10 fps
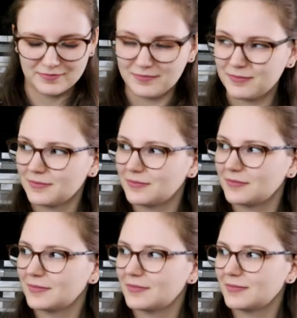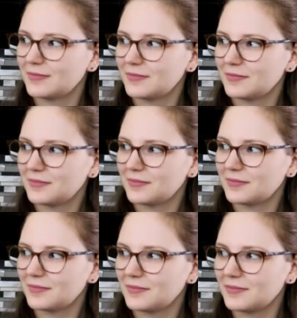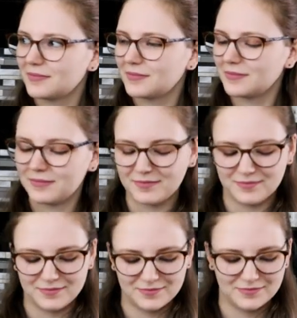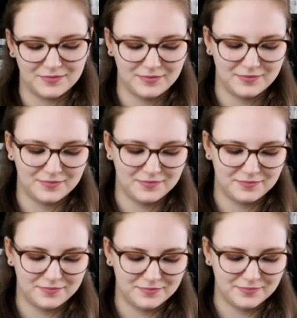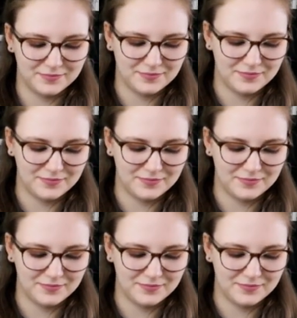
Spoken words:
(not speaking)